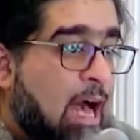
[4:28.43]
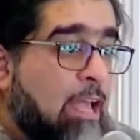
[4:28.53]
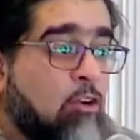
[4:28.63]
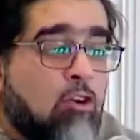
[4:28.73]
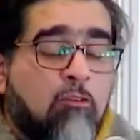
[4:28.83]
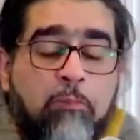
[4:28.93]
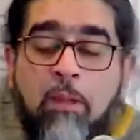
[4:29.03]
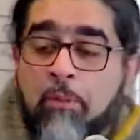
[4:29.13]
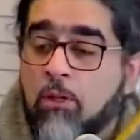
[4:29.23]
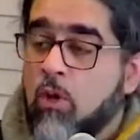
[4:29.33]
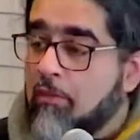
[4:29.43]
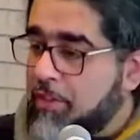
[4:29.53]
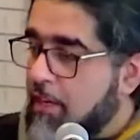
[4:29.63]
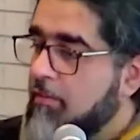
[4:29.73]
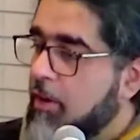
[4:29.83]
I know of people who have
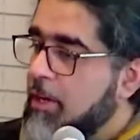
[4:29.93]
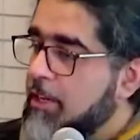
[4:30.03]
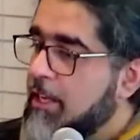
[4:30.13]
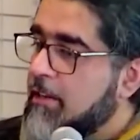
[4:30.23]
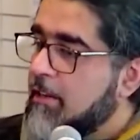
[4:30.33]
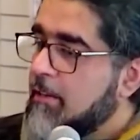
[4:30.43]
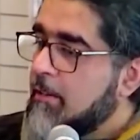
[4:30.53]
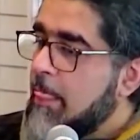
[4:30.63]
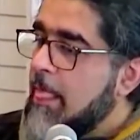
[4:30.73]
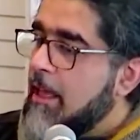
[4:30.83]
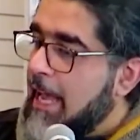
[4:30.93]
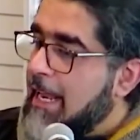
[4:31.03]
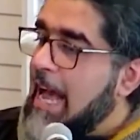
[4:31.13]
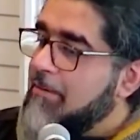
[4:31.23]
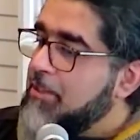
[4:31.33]
converted,
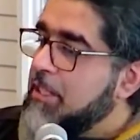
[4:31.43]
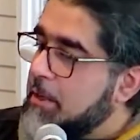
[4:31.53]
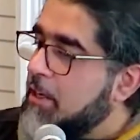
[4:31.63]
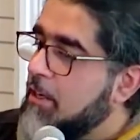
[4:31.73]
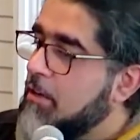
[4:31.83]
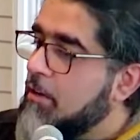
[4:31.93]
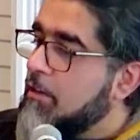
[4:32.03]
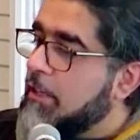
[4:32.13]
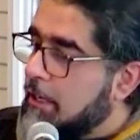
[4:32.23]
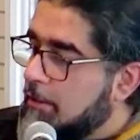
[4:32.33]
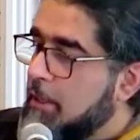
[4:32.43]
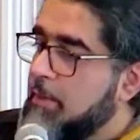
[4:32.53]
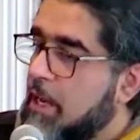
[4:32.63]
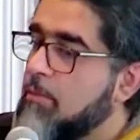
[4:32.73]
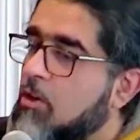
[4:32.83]
and after they
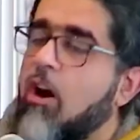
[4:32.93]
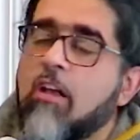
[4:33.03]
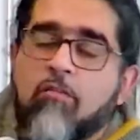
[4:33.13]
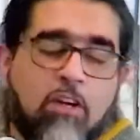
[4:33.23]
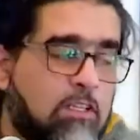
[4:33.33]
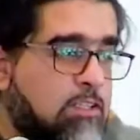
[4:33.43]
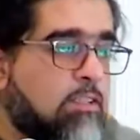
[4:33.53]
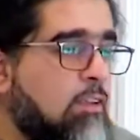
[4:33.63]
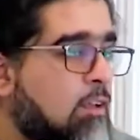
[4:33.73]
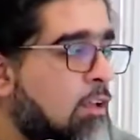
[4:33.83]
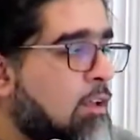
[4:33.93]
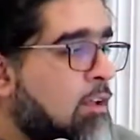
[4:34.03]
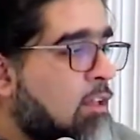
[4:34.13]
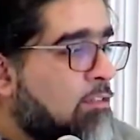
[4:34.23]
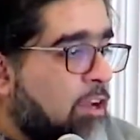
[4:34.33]
become converts,
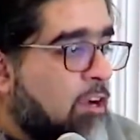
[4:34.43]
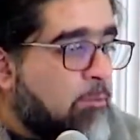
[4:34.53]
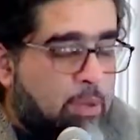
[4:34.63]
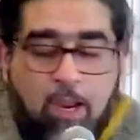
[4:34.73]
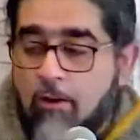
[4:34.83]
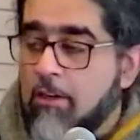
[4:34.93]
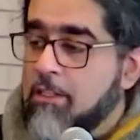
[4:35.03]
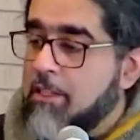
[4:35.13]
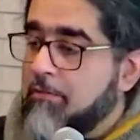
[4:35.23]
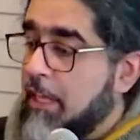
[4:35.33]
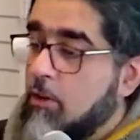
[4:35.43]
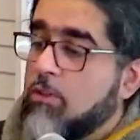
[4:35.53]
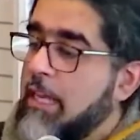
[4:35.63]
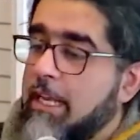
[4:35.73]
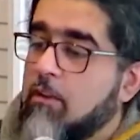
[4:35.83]
their parents, if they
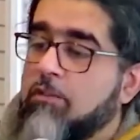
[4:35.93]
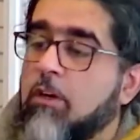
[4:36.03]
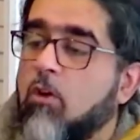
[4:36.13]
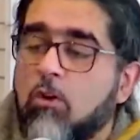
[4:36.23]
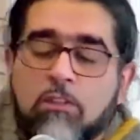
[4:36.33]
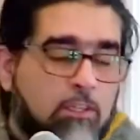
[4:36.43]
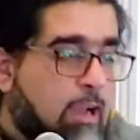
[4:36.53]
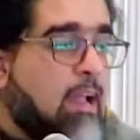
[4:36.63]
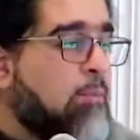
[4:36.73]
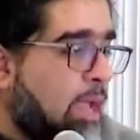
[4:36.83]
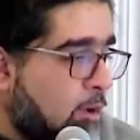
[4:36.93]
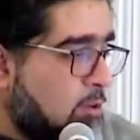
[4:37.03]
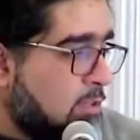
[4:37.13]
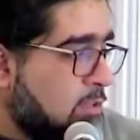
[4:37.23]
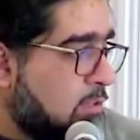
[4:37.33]
lose any of their older
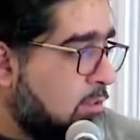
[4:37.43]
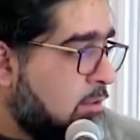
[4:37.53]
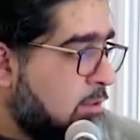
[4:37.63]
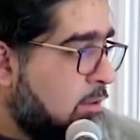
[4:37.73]
grandparents,